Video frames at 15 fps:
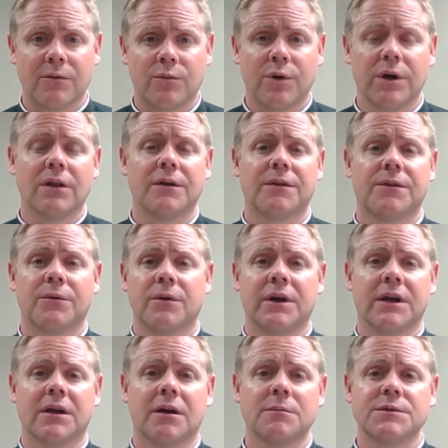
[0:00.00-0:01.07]
real
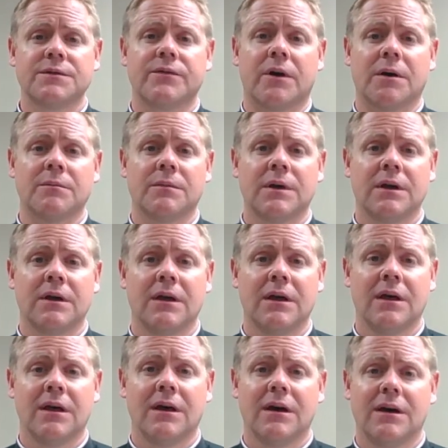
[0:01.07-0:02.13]
authority comes from.
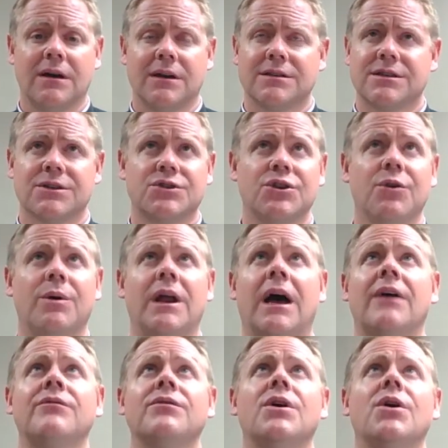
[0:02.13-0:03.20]
He says, "You would
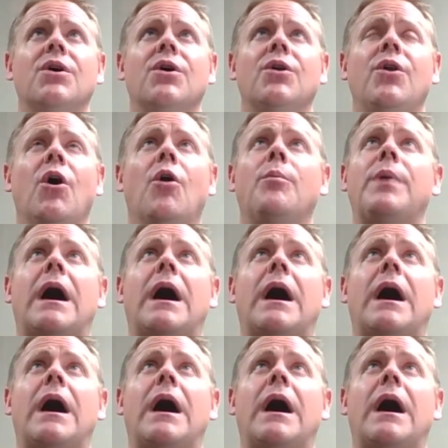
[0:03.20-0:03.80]
have no